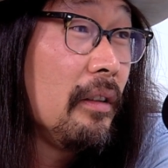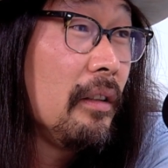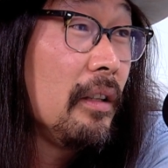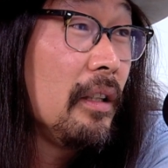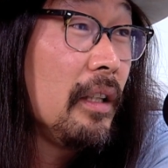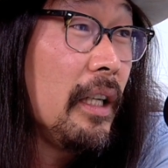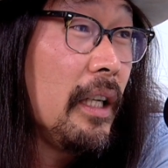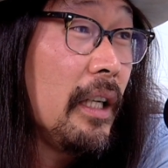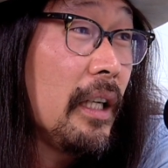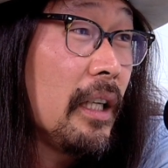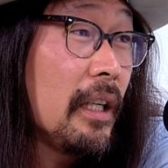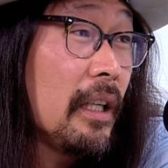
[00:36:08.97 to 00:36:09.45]

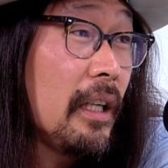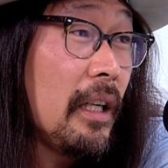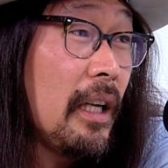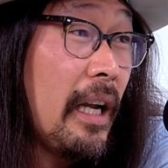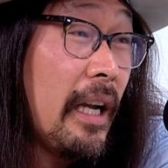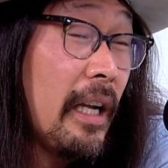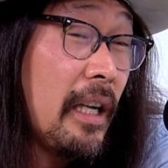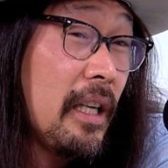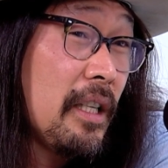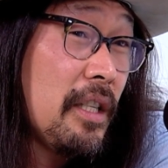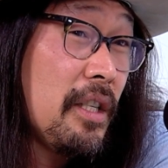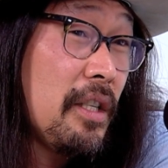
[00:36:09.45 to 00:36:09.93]
Like,
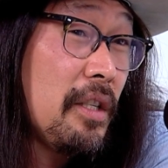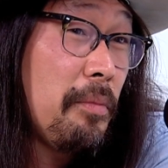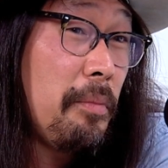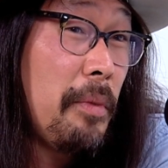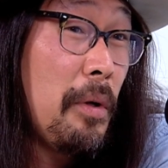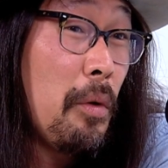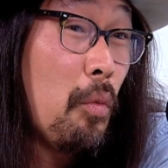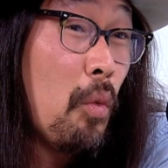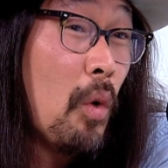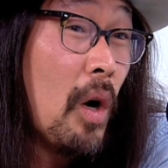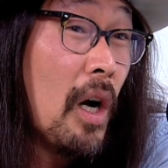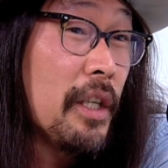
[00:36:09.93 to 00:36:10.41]
I can just
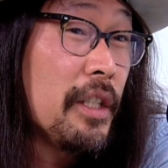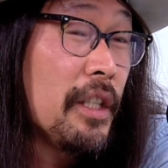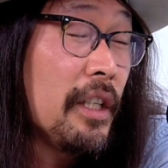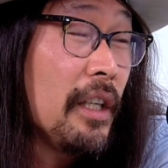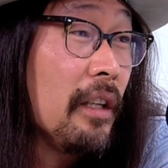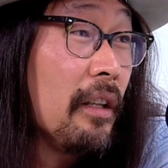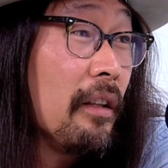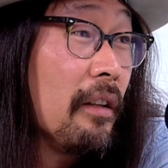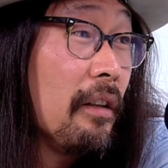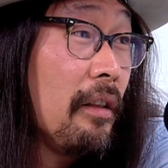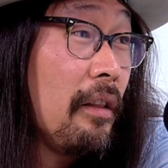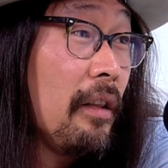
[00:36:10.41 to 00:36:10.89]
be
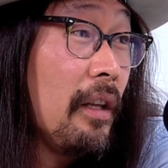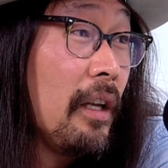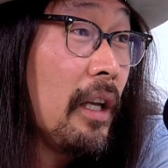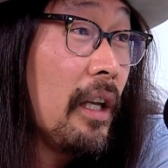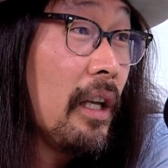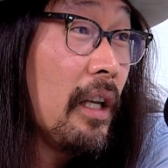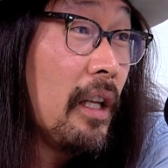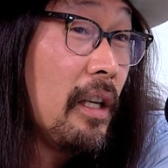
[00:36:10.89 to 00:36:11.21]
watching the thing,